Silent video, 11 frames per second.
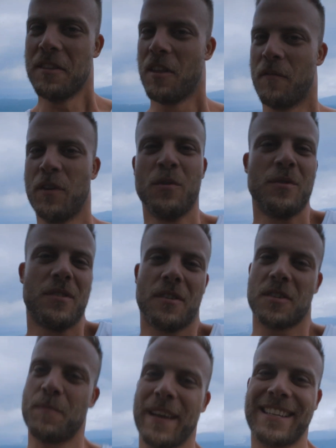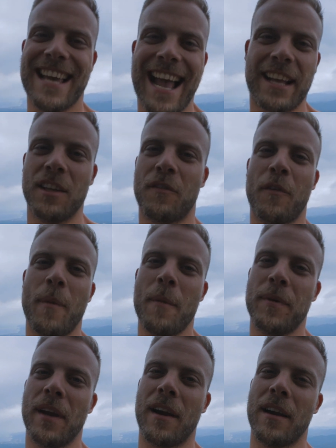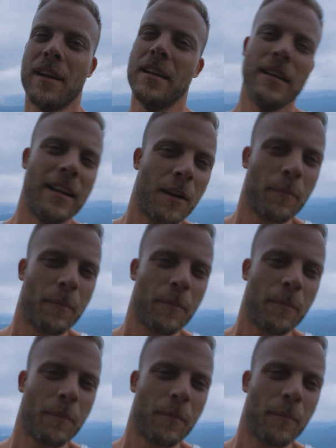The views are spectacular from up here. A little